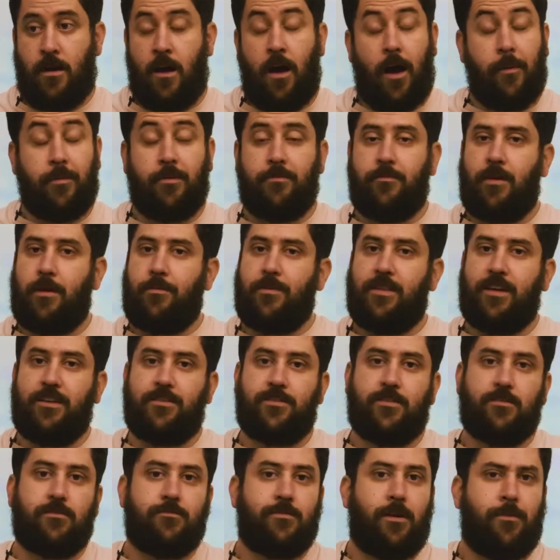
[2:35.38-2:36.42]
I mean, maybe they
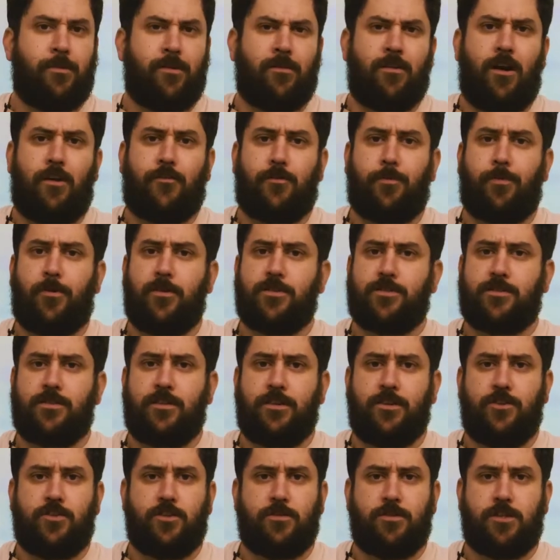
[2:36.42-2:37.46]
do. Maybe you're an awful person
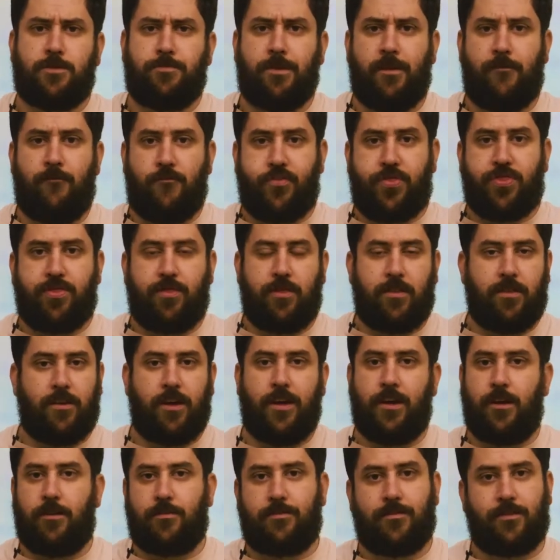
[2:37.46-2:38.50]
and you should just be,
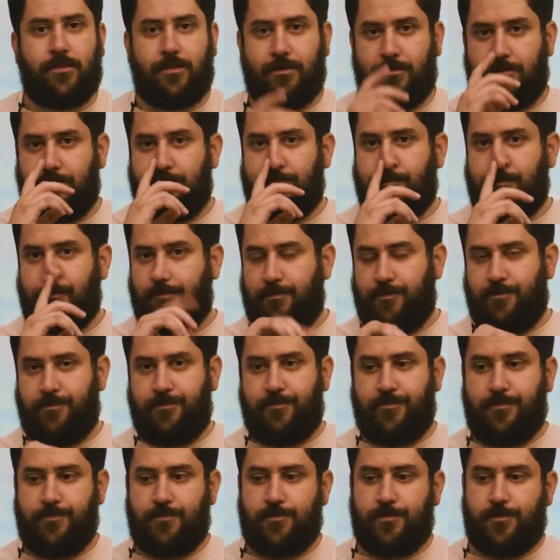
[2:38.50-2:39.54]
you know,
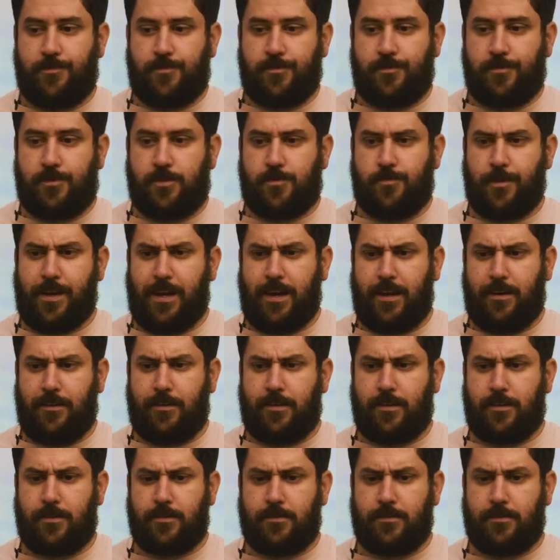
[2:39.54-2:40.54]
swinging